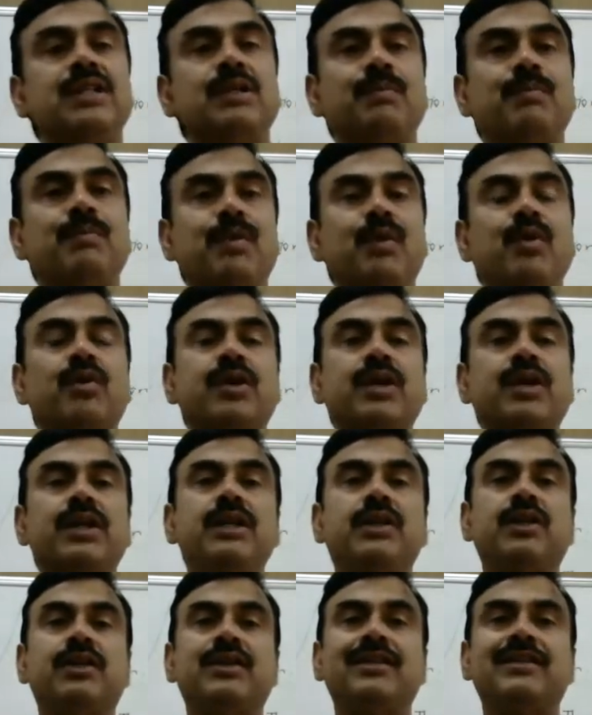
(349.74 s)

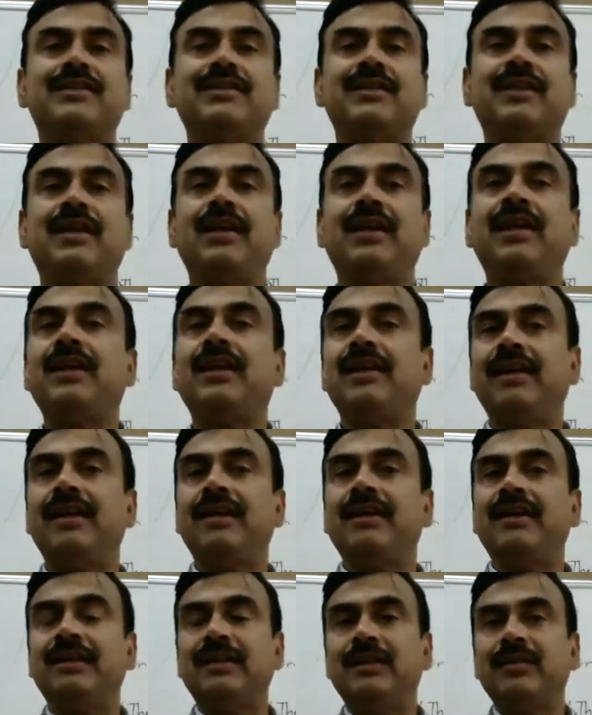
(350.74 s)
prokaryotic cell
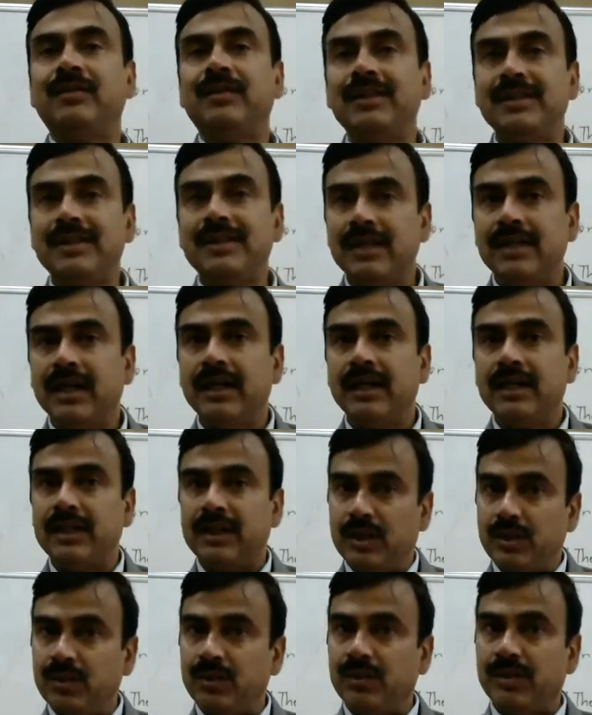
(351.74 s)
and another one is
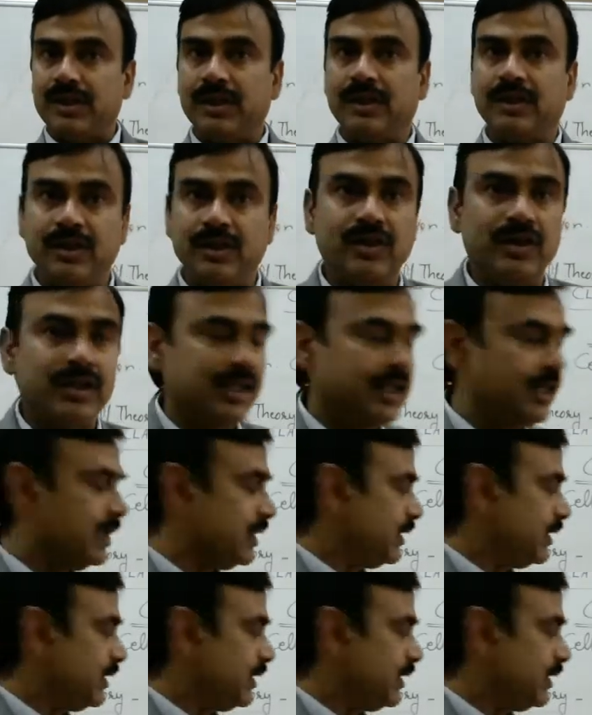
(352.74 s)
eukaryotic.